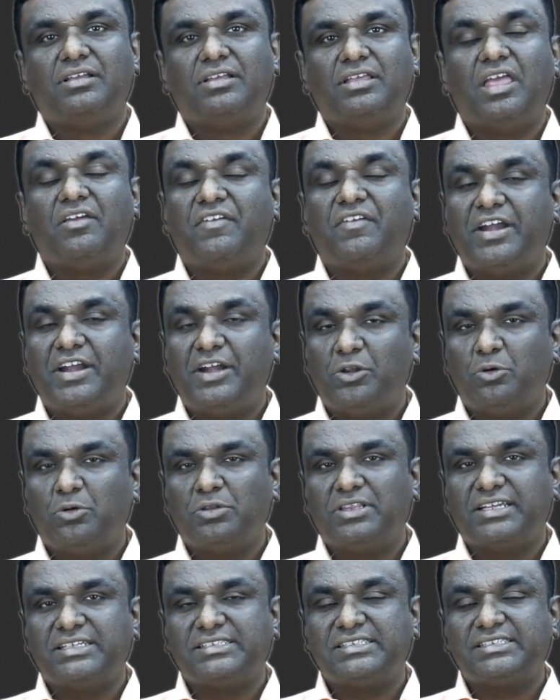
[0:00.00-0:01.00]
If I do
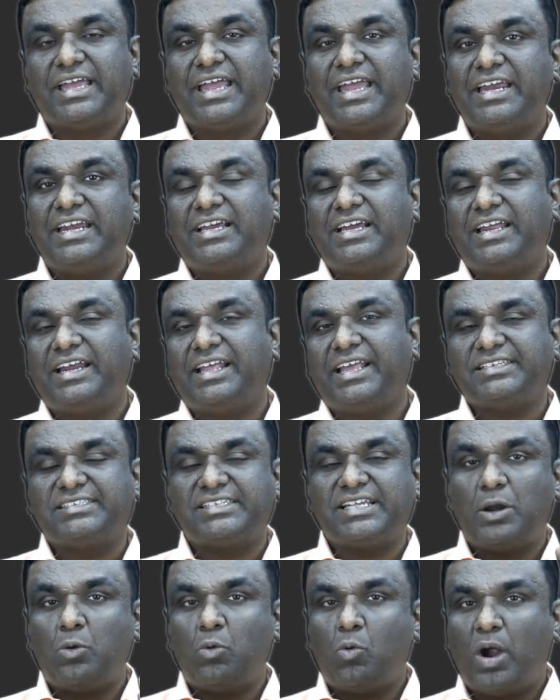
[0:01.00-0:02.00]
this, it creates
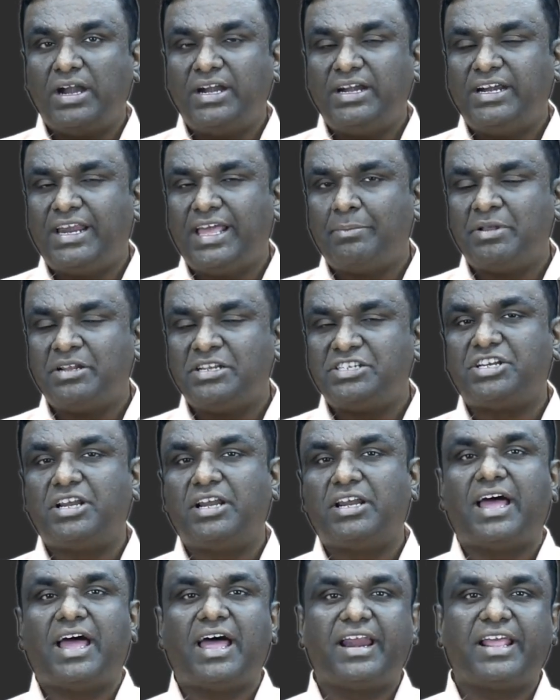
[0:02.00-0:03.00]
an
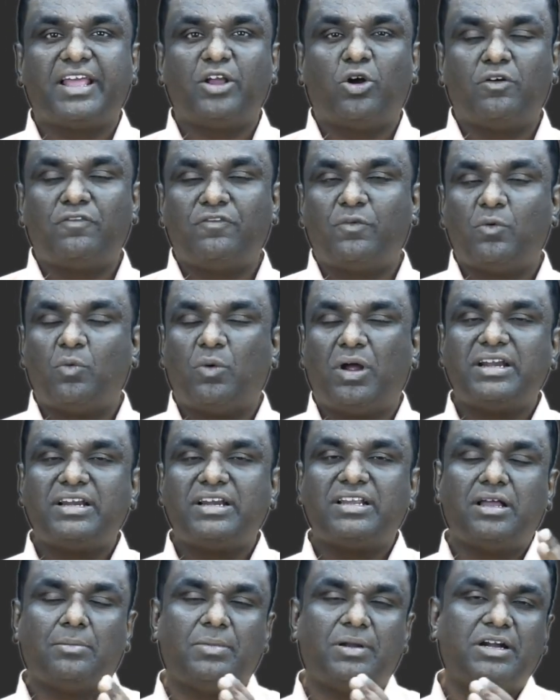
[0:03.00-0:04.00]
one-dimensional array of 1,
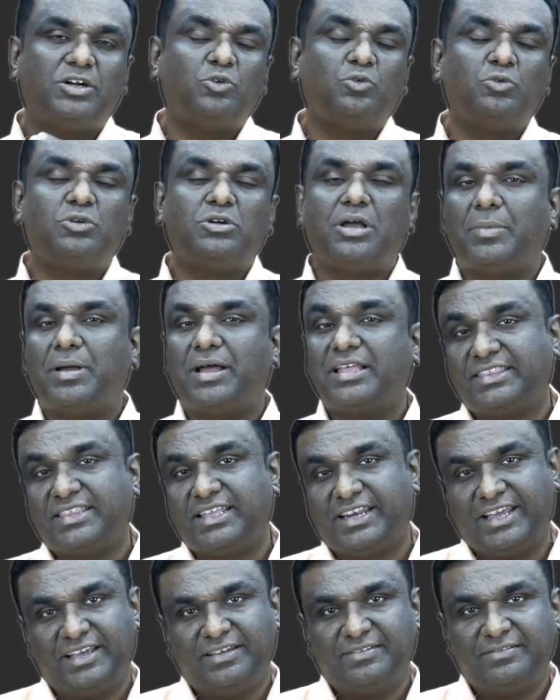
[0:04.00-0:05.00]
2, 3.